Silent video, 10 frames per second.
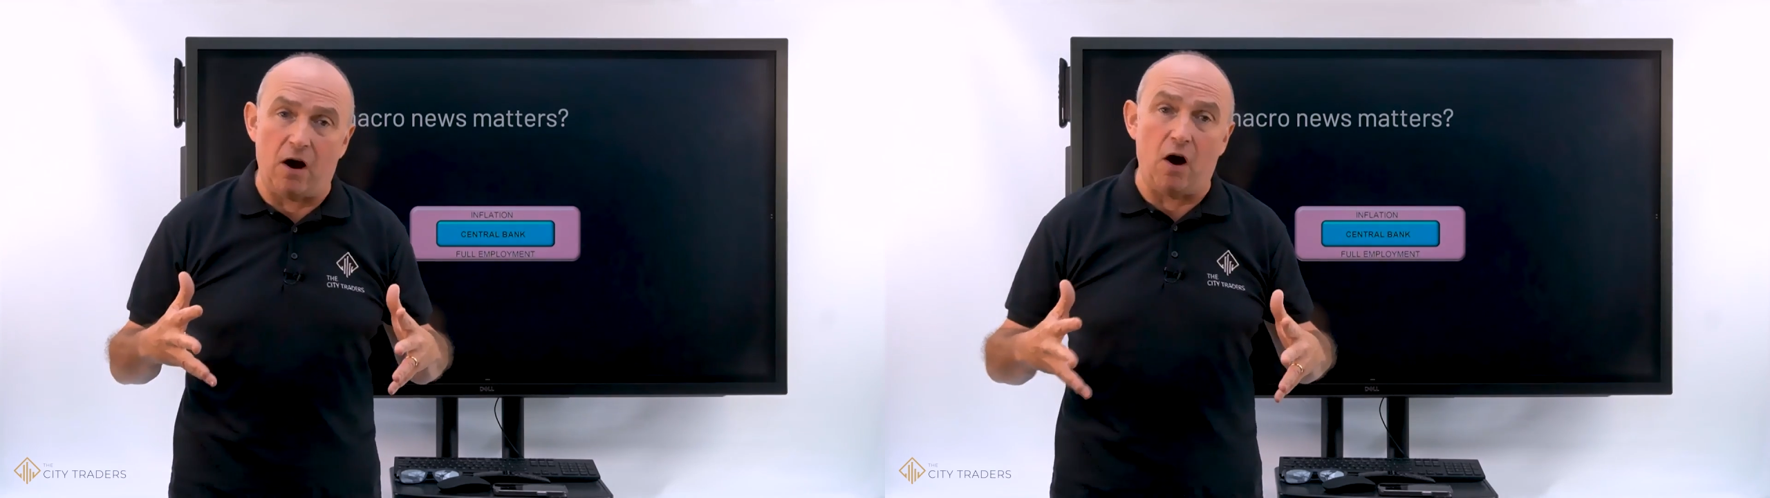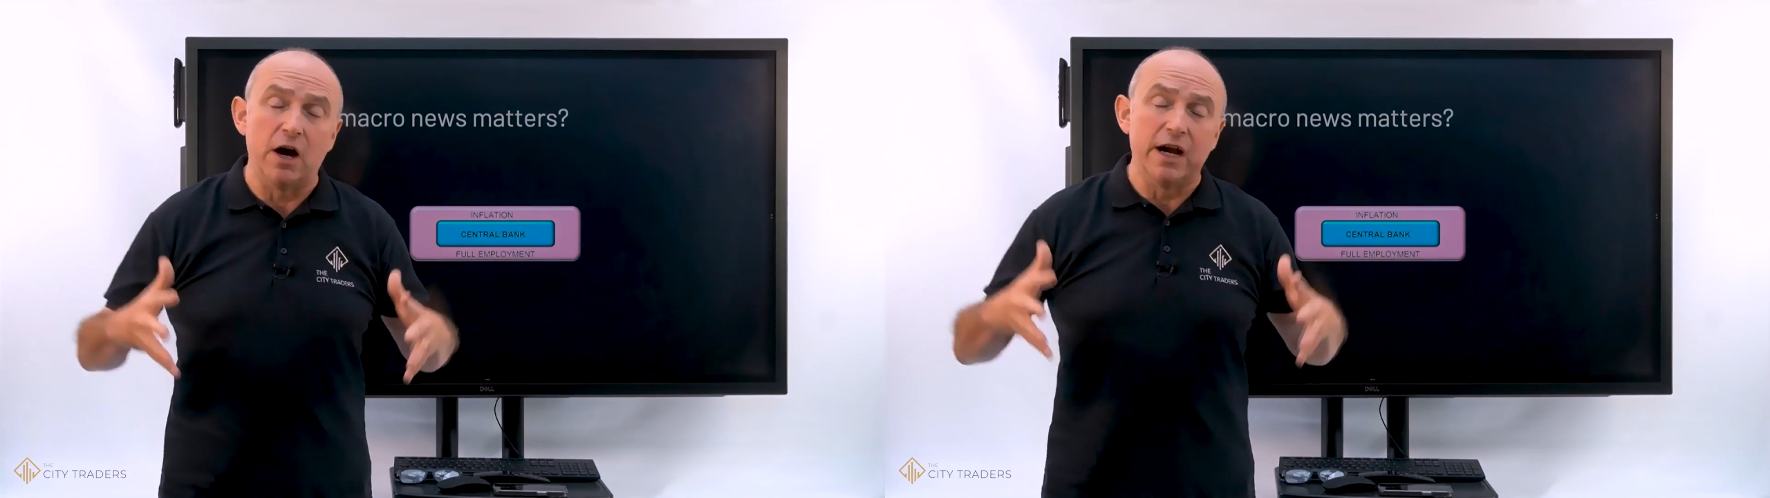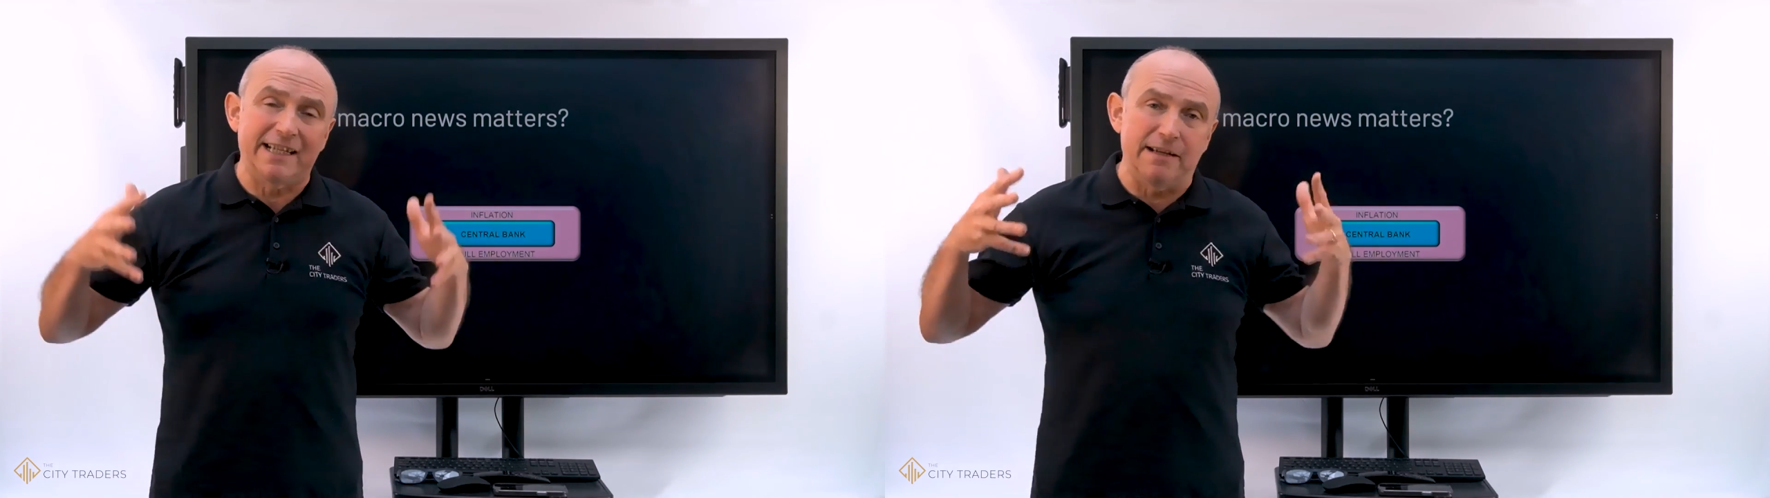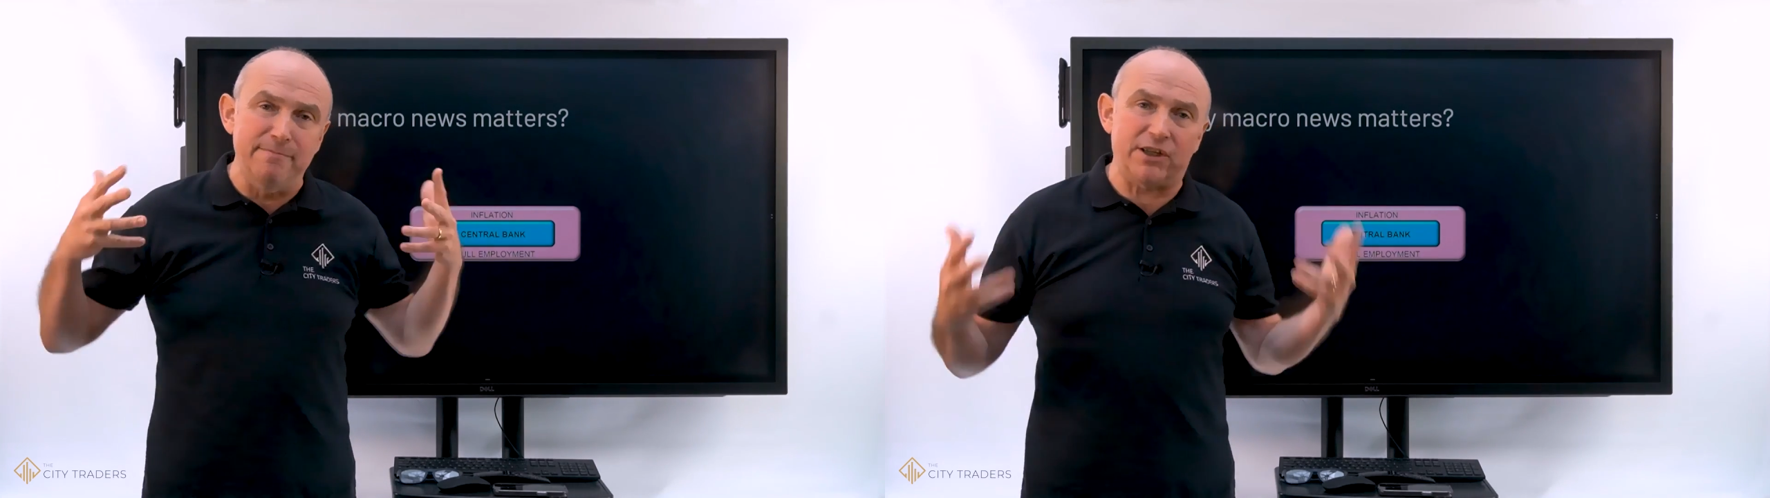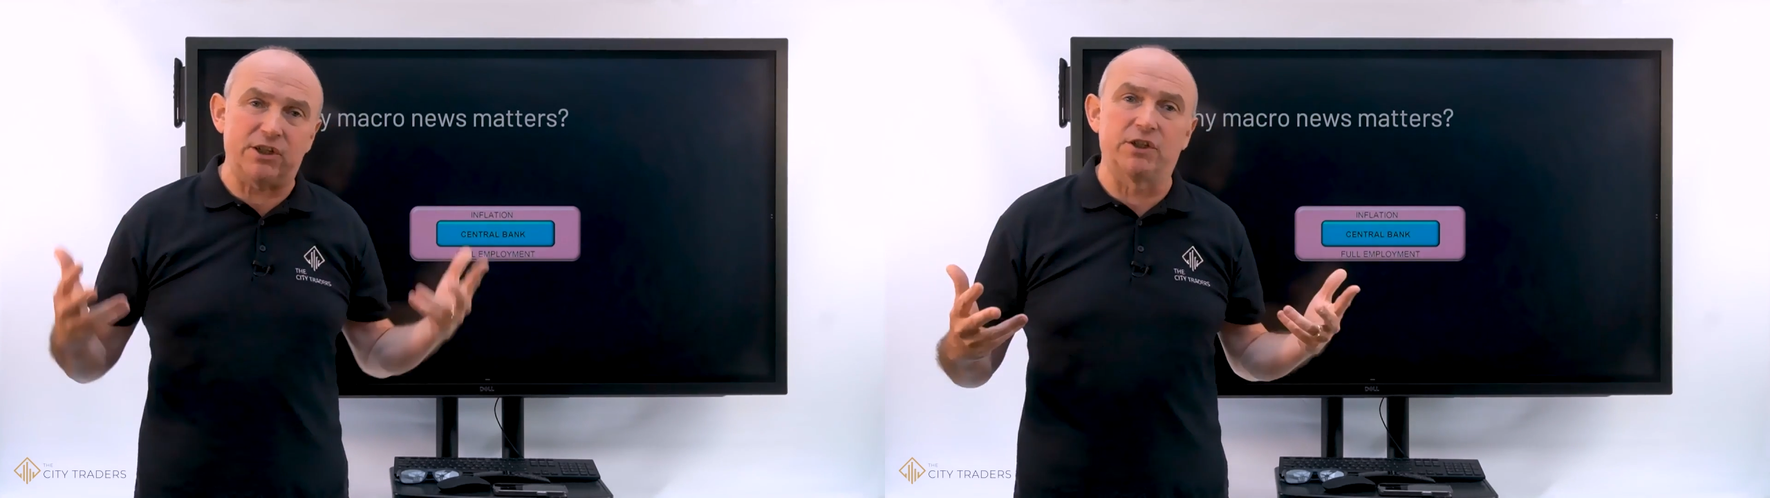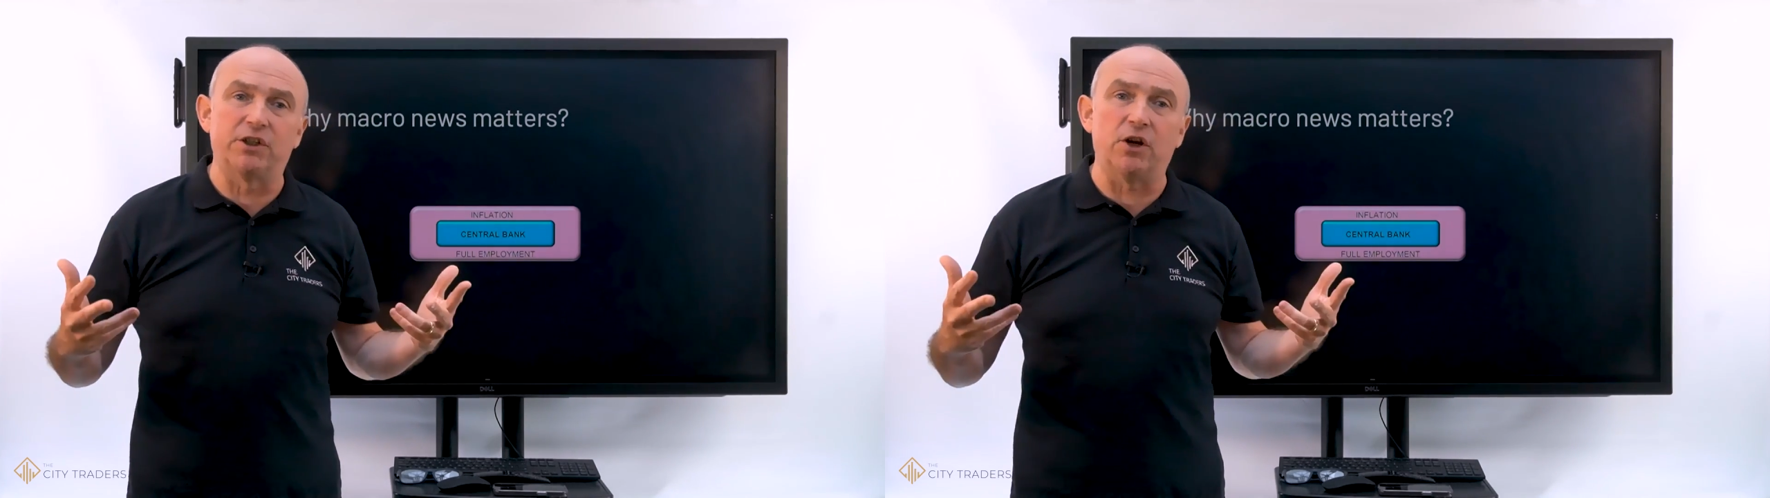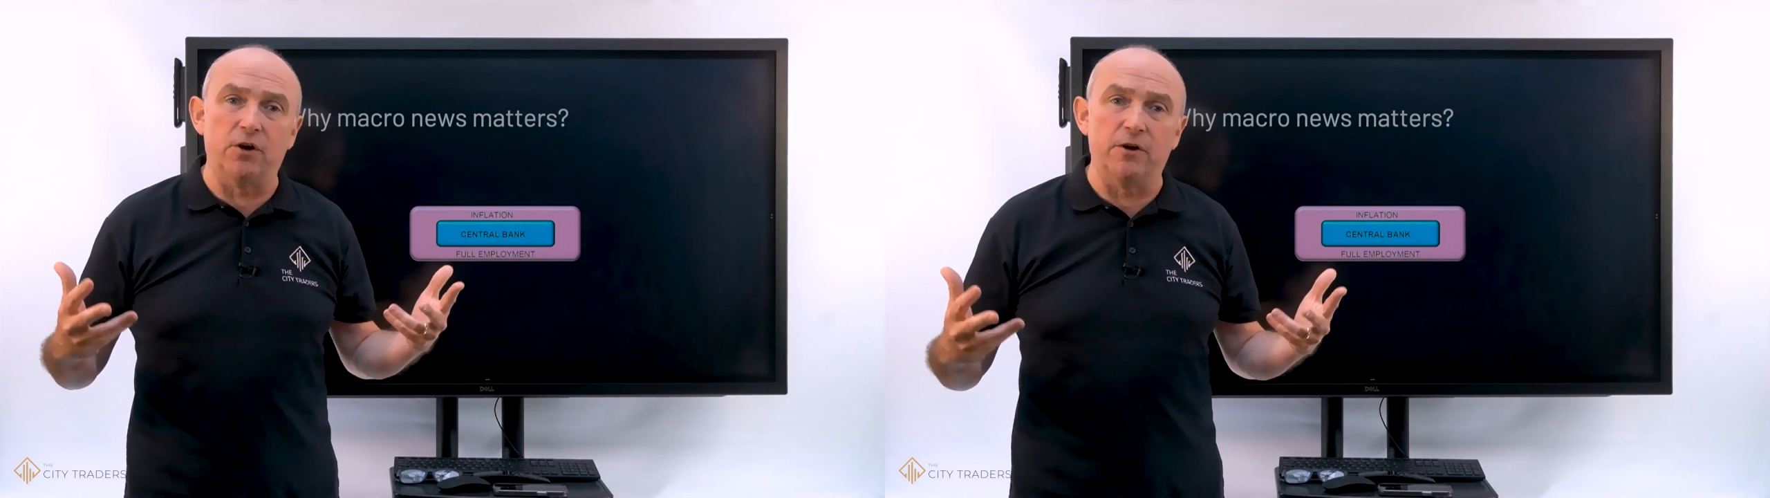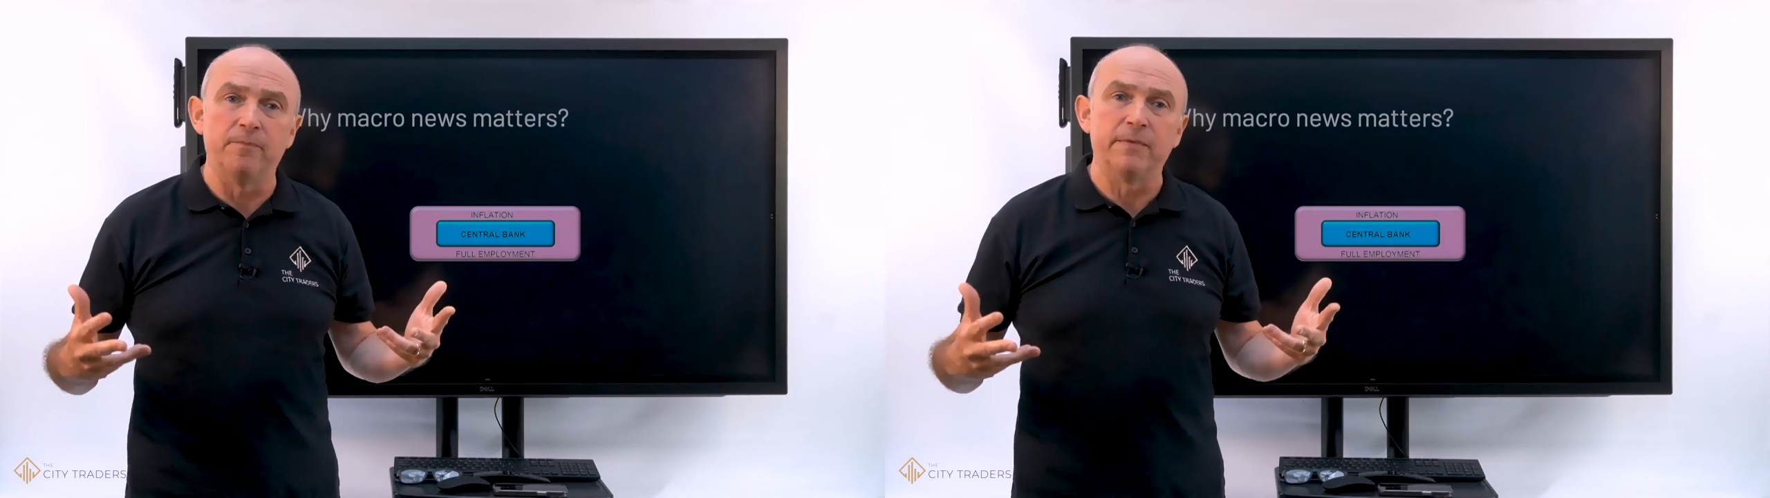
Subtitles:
are commissioned to do